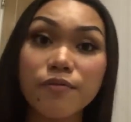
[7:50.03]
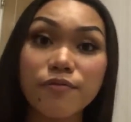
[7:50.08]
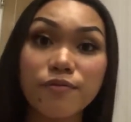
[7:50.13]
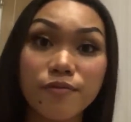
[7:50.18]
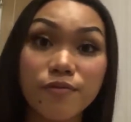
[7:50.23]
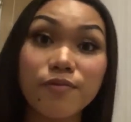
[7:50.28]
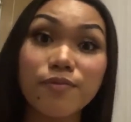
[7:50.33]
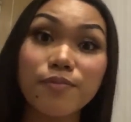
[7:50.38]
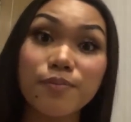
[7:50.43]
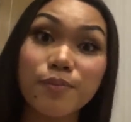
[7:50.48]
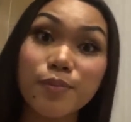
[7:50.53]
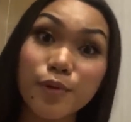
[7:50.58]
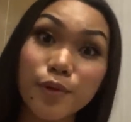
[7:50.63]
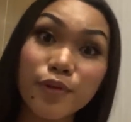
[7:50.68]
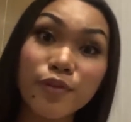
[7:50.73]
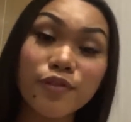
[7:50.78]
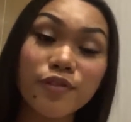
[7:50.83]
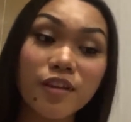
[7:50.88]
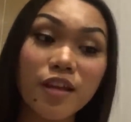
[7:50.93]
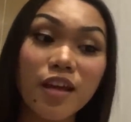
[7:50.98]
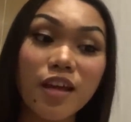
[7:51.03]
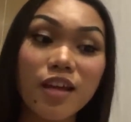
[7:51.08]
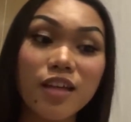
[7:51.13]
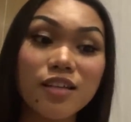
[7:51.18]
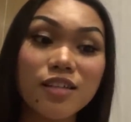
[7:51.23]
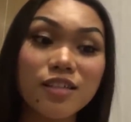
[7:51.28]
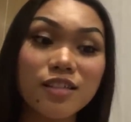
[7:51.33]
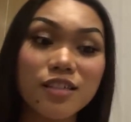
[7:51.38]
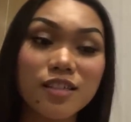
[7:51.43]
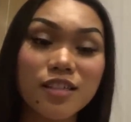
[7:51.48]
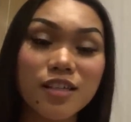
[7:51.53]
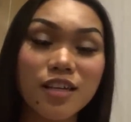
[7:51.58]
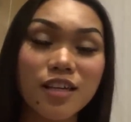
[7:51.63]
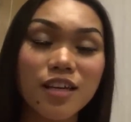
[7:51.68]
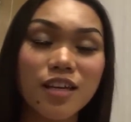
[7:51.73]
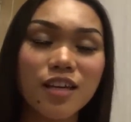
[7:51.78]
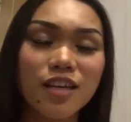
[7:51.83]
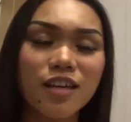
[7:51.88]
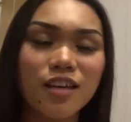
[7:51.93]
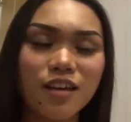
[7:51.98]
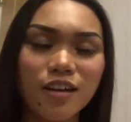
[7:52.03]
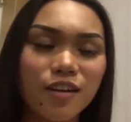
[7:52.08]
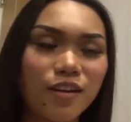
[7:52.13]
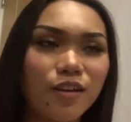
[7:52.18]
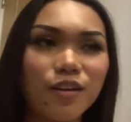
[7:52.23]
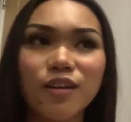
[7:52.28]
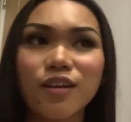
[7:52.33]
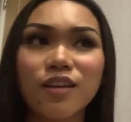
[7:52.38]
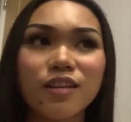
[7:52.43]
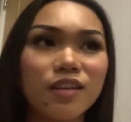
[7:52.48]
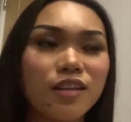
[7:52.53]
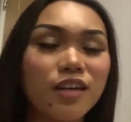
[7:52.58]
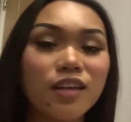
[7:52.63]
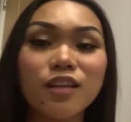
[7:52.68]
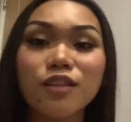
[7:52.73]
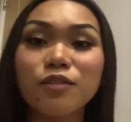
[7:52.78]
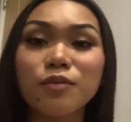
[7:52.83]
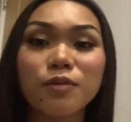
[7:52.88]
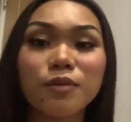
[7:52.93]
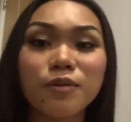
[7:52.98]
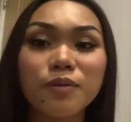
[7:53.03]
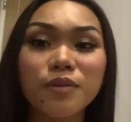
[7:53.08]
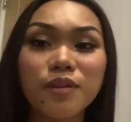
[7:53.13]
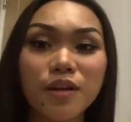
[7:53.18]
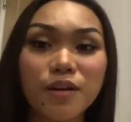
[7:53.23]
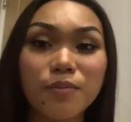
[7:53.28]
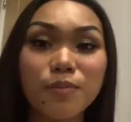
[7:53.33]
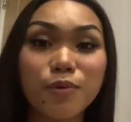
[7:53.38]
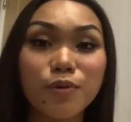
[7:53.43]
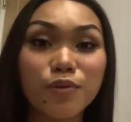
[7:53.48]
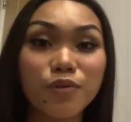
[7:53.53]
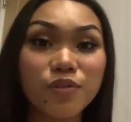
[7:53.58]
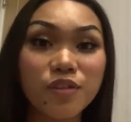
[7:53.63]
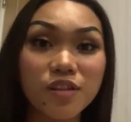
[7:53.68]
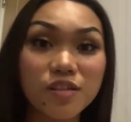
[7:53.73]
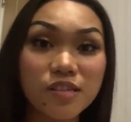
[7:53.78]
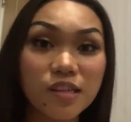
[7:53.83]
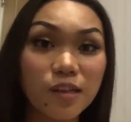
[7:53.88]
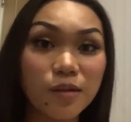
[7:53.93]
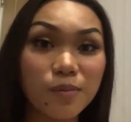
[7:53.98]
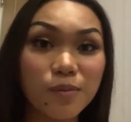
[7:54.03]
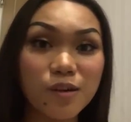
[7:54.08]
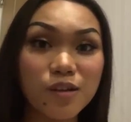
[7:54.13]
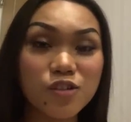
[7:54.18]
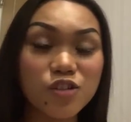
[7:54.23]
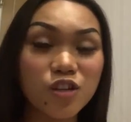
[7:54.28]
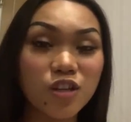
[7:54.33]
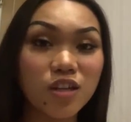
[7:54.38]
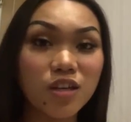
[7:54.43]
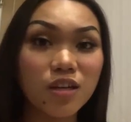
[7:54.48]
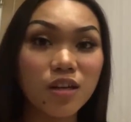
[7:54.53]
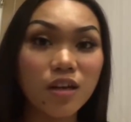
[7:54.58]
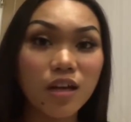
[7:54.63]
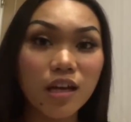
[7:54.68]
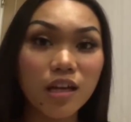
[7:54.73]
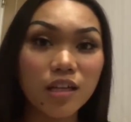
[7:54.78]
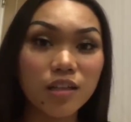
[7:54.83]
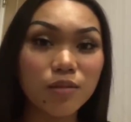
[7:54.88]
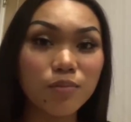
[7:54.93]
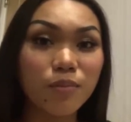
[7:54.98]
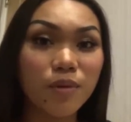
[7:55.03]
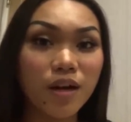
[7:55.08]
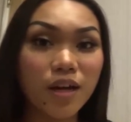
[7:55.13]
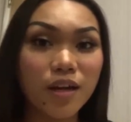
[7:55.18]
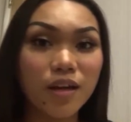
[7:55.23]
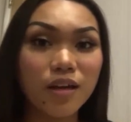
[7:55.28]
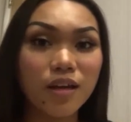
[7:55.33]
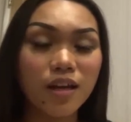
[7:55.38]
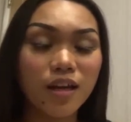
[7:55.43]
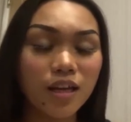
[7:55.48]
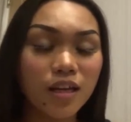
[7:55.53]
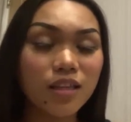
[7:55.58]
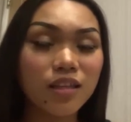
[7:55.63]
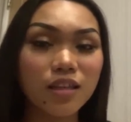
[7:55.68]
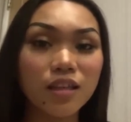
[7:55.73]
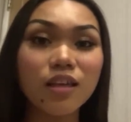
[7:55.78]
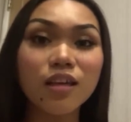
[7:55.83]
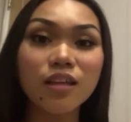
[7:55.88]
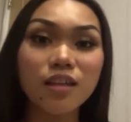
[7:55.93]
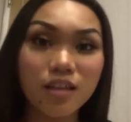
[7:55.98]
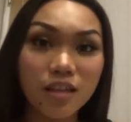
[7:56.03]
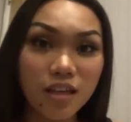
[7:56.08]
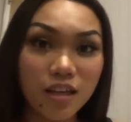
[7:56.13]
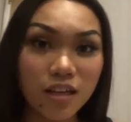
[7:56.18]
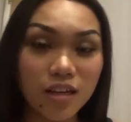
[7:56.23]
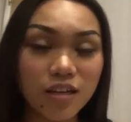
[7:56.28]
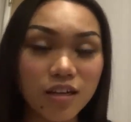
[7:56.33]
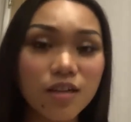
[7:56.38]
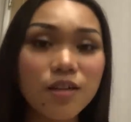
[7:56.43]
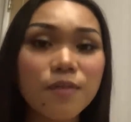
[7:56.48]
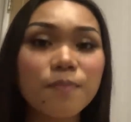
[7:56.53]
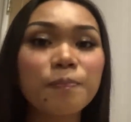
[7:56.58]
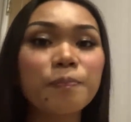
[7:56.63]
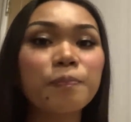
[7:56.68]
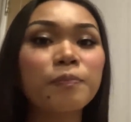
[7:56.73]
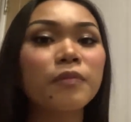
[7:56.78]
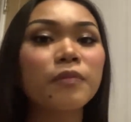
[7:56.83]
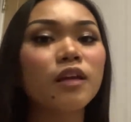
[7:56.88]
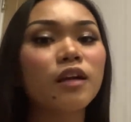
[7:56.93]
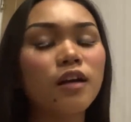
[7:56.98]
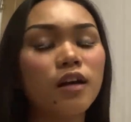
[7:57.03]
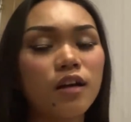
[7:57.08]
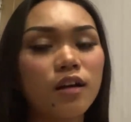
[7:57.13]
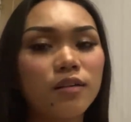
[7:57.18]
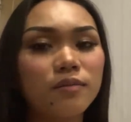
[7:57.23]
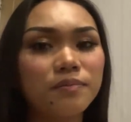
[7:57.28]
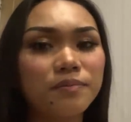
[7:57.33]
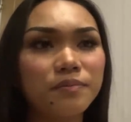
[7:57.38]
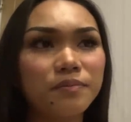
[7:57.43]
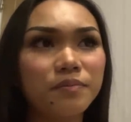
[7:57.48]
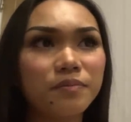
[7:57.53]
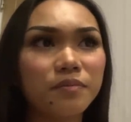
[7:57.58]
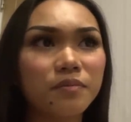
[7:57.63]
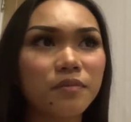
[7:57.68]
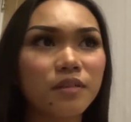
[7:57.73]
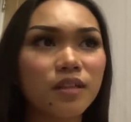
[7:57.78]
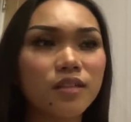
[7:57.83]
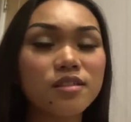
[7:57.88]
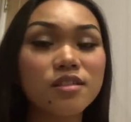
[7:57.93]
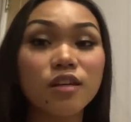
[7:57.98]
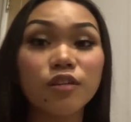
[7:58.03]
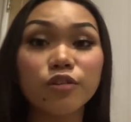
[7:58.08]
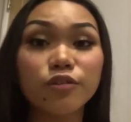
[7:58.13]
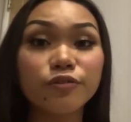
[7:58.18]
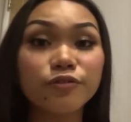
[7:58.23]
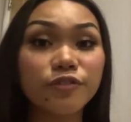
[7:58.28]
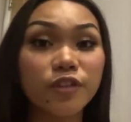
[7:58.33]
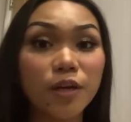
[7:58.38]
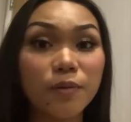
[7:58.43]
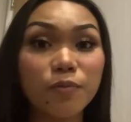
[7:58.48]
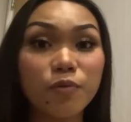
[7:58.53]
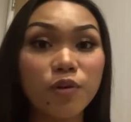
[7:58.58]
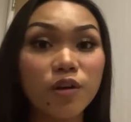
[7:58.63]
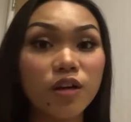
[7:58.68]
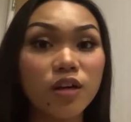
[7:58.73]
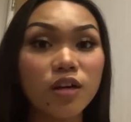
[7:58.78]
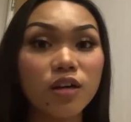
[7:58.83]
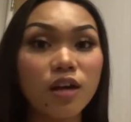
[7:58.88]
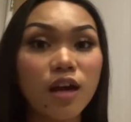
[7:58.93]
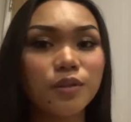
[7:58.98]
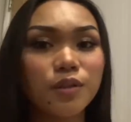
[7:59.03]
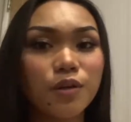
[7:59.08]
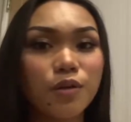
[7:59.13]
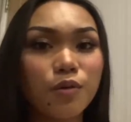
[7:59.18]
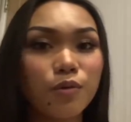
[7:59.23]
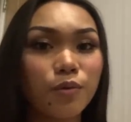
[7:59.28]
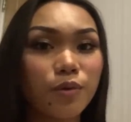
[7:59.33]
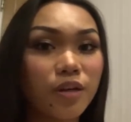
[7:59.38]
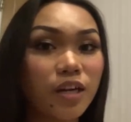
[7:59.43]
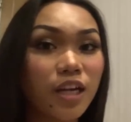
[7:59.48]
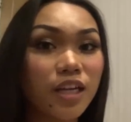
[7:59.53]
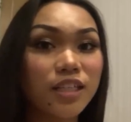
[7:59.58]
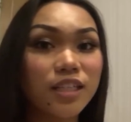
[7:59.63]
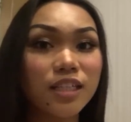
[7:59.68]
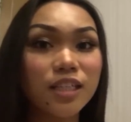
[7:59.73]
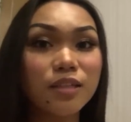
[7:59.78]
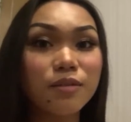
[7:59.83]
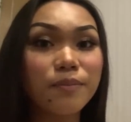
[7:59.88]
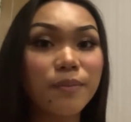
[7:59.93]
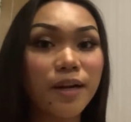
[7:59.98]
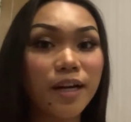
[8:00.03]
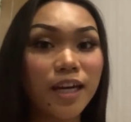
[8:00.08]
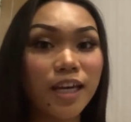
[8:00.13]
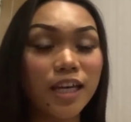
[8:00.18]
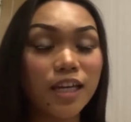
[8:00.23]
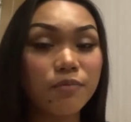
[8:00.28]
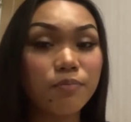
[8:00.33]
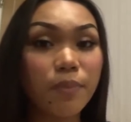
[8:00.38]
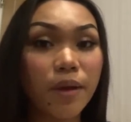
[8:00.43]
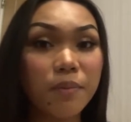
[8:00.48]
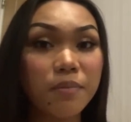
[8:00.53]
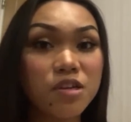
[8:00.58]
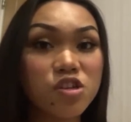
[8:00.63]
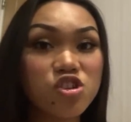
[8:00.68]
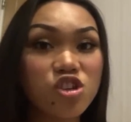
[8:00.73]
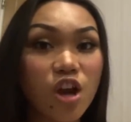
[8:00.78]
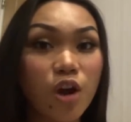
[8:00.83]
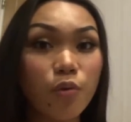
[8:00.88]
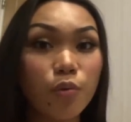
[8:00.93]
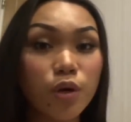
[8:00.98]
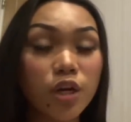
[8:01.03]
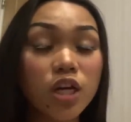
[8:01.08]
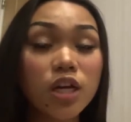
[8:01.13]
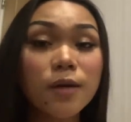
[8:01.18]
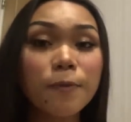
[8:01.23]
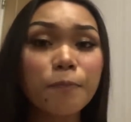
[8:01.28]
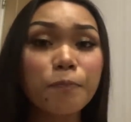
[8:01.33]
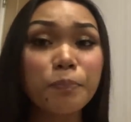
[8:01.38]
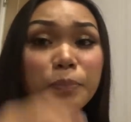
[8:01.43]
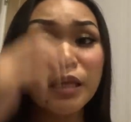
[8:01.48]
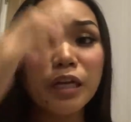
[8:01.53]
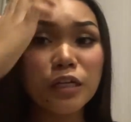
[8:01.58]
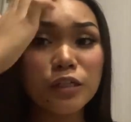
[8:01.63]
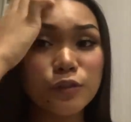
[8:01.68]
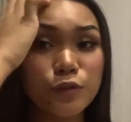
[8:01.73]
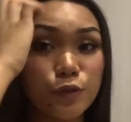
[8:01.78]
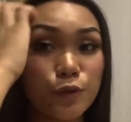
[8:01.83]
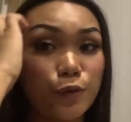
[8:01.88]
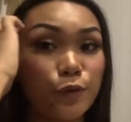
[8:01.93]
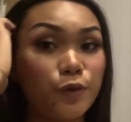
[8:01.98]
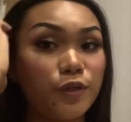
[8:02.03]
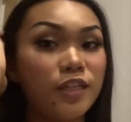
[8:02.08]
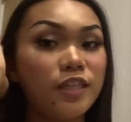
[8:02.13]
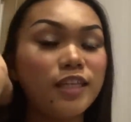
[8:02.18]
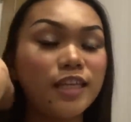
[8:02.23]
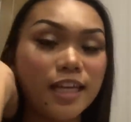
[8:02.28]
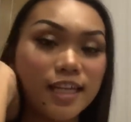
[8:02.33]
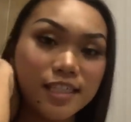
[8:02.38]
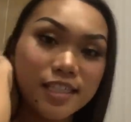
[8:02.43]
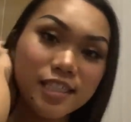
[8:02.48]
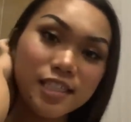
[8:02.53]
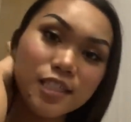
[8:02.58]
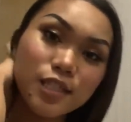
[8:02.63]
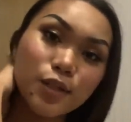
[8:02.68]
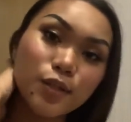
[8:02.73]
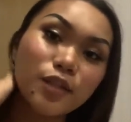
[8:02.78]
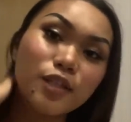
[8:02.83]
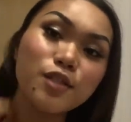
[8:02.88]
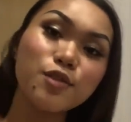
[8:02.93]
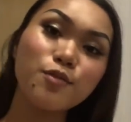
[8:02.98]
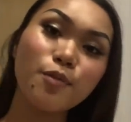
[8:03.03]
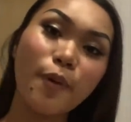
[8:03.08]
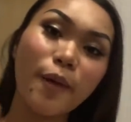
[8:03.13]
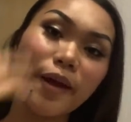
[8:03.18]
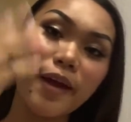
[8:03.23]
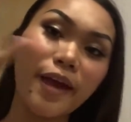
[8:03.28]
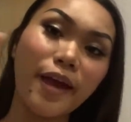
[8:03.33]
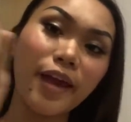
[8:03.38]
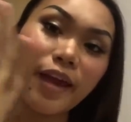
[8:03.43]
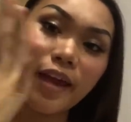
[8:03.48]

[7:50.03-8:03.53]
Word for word: birthday. They're gonna do their birthday celebration at my in here, it's a rooftop where I did my baby shower. So yes, so that's why